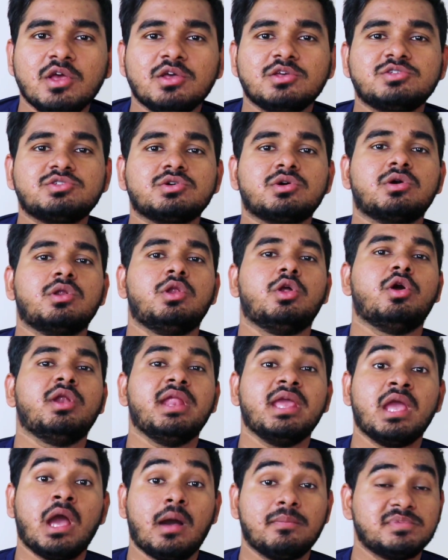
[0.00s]
so
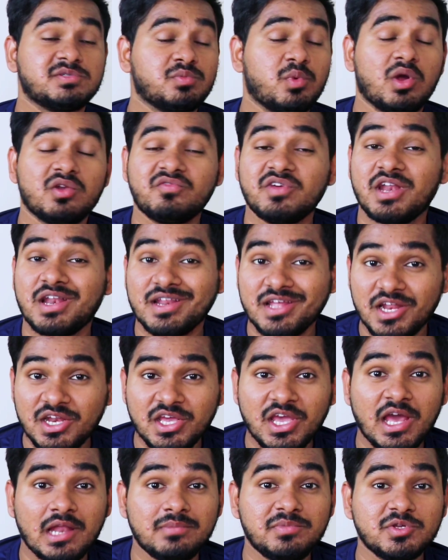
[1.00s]
learning hubspot will really
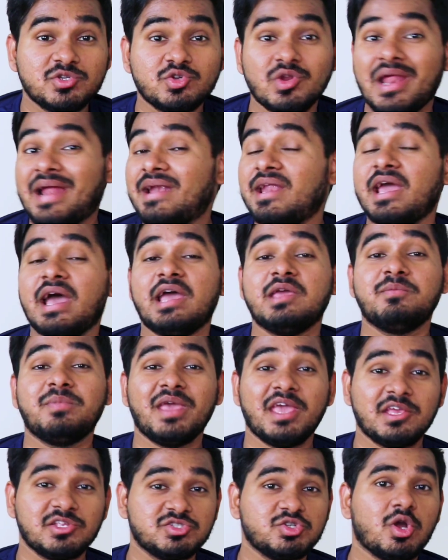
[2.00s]
help you to land a high
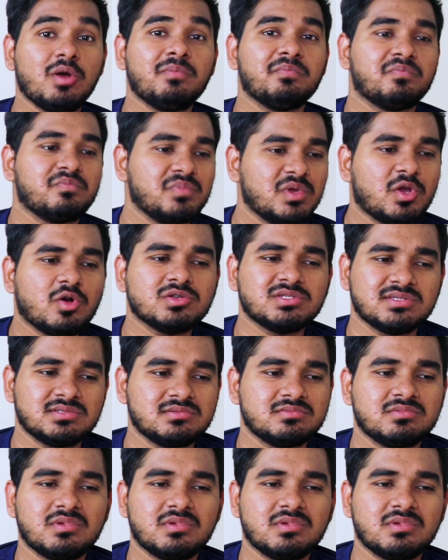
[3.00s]
paying job because